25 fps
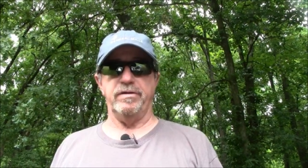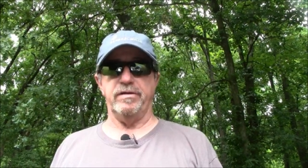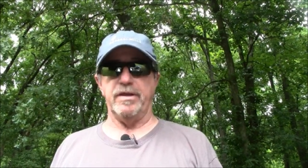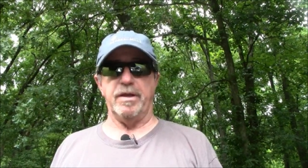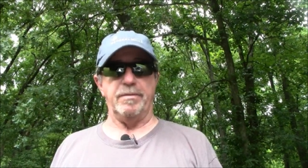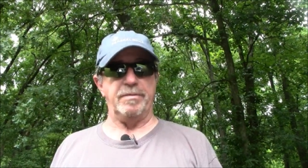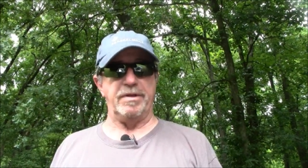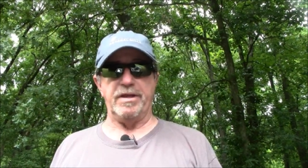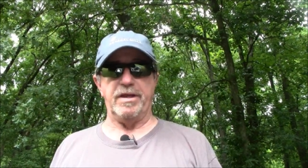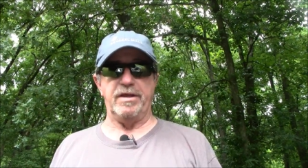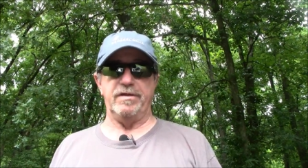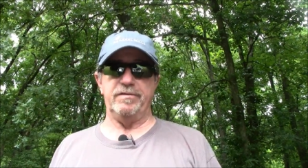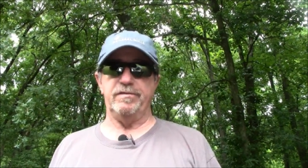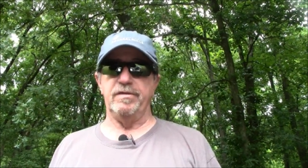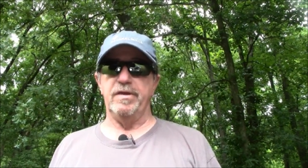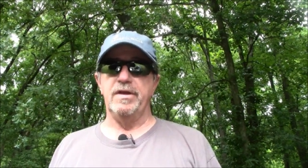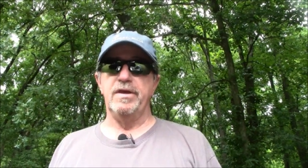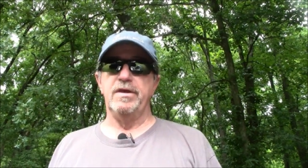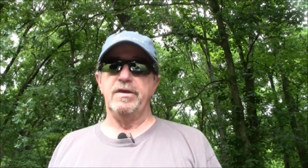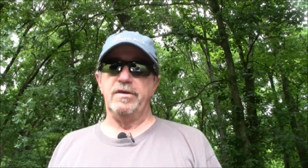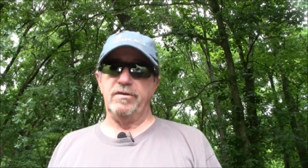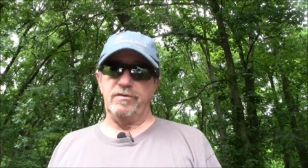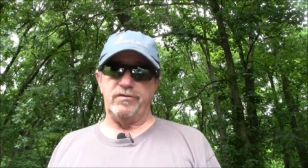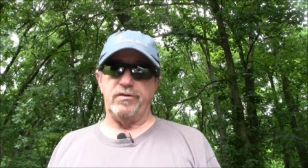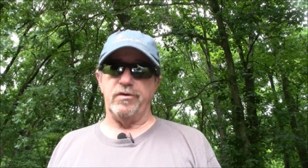I mean, it's
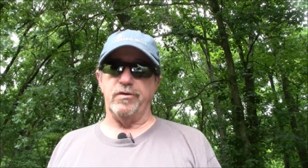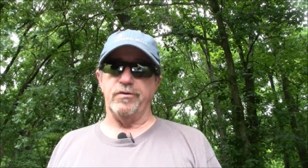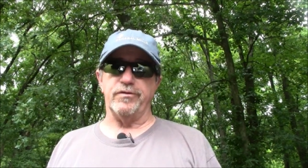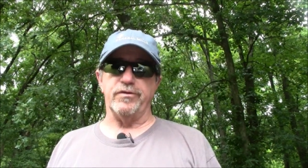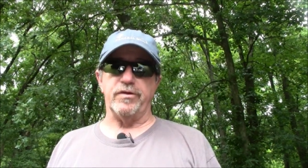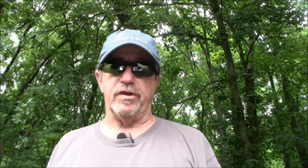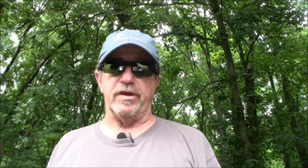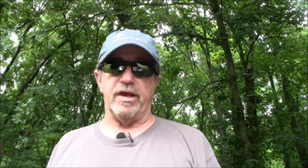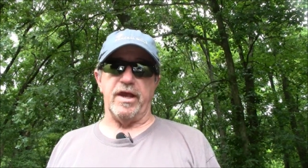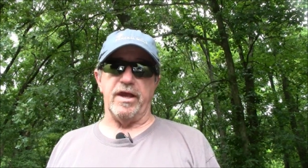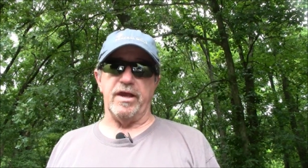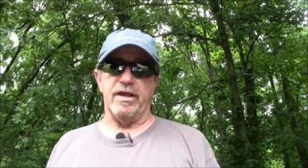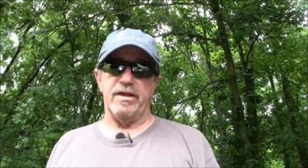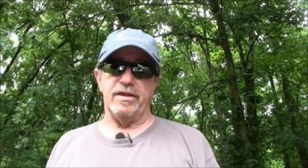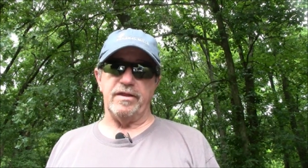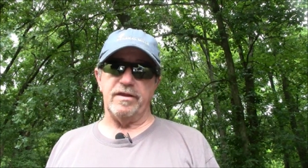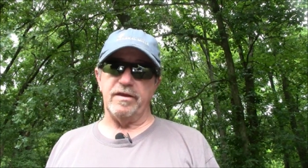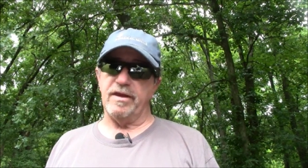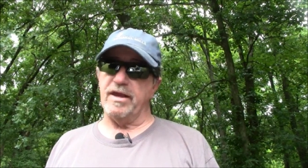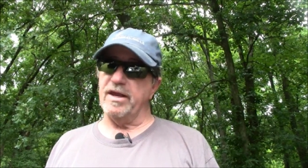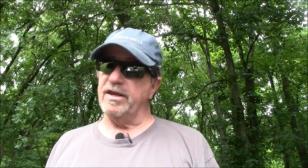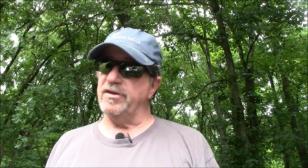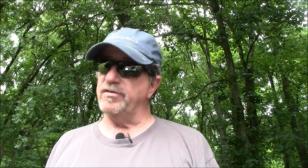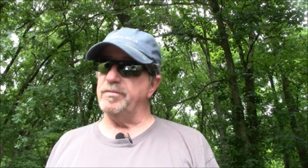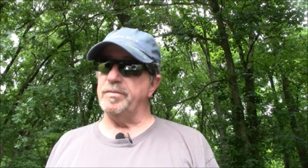seriously, the
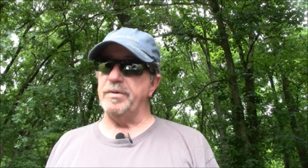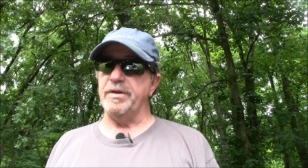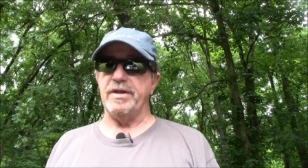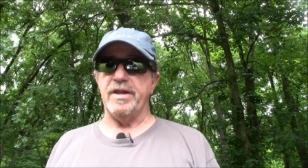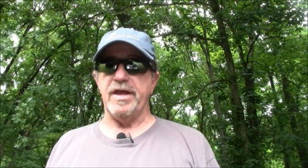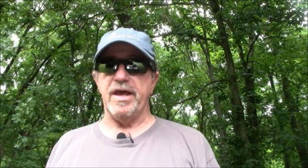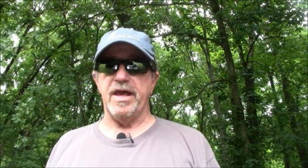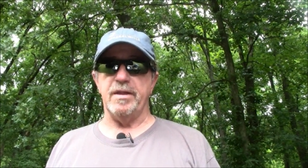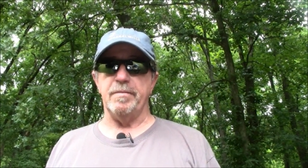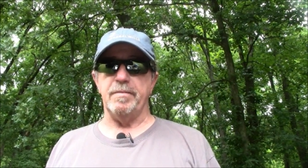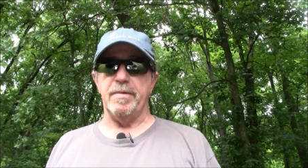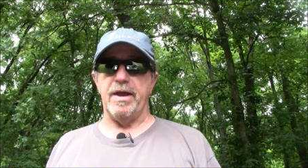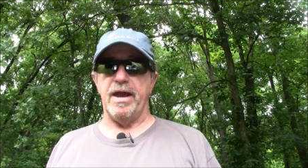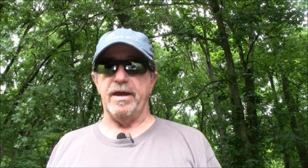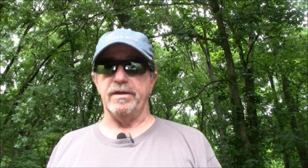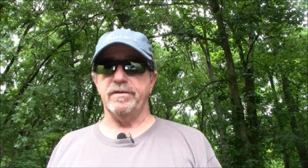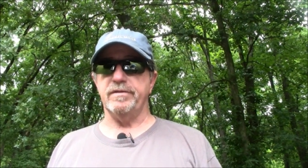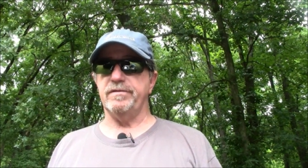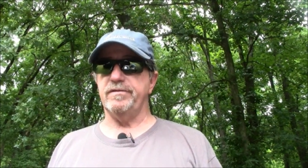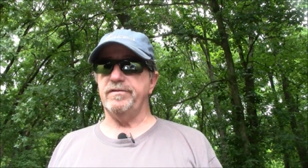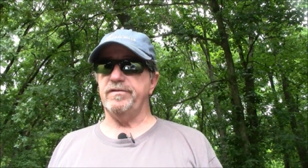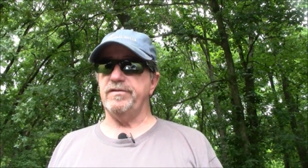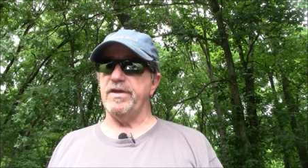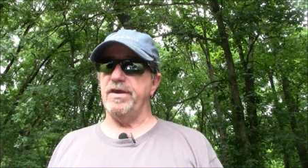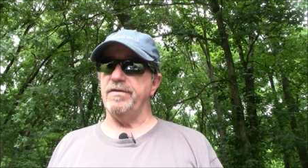gun's putting out about
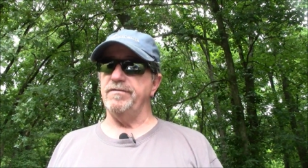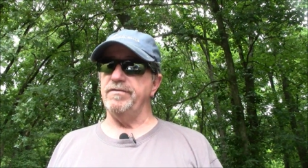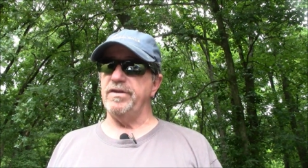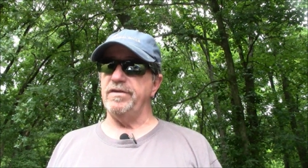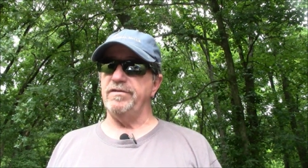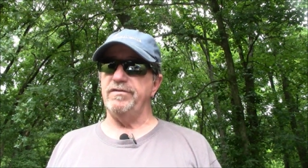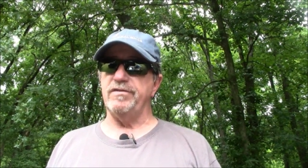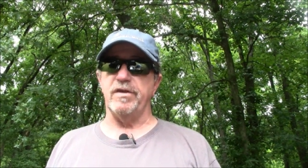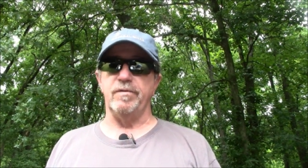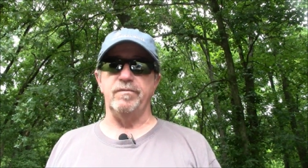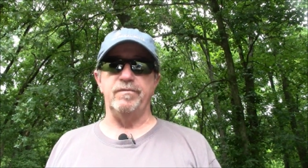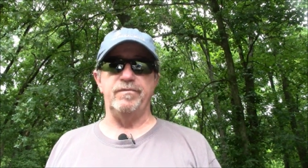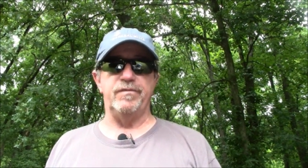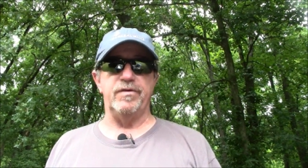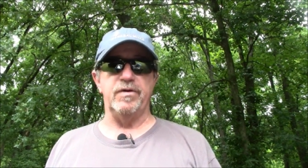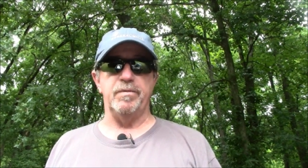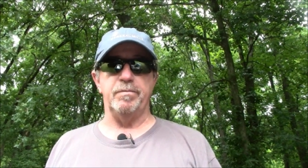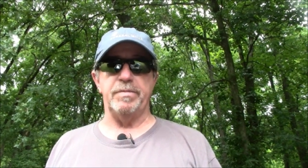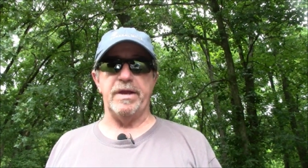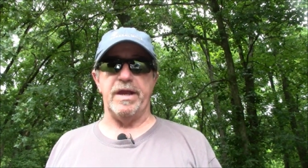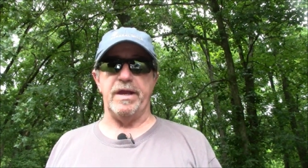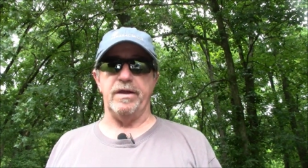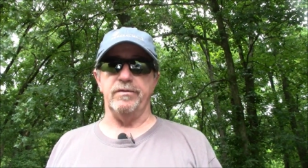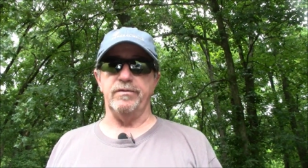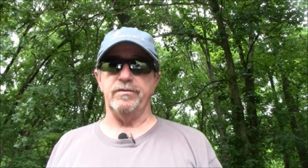70 some
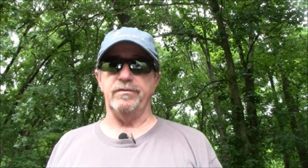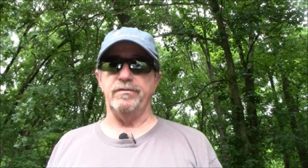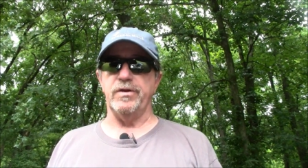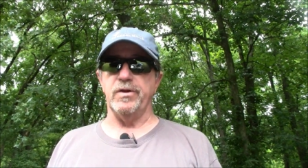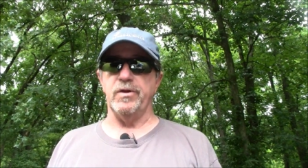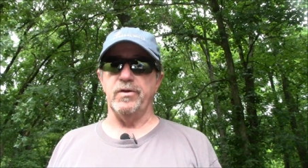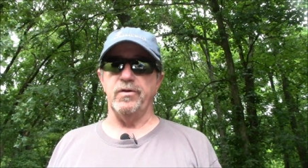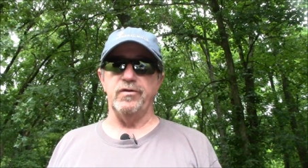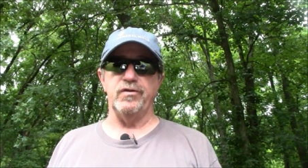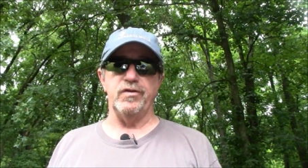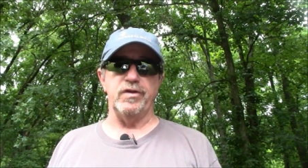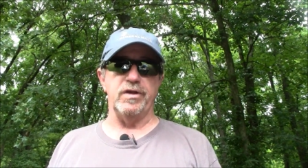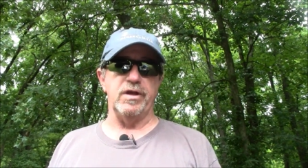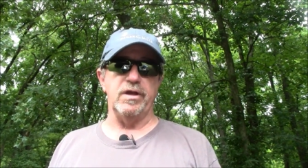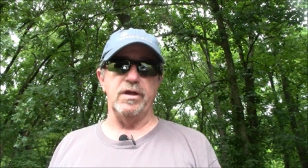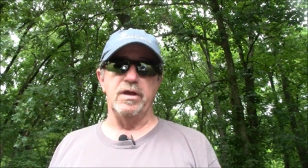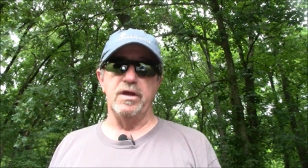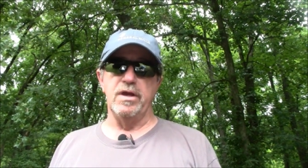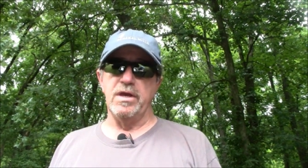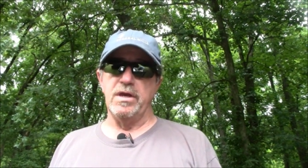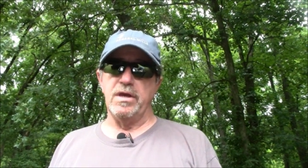foot-pounds of energy,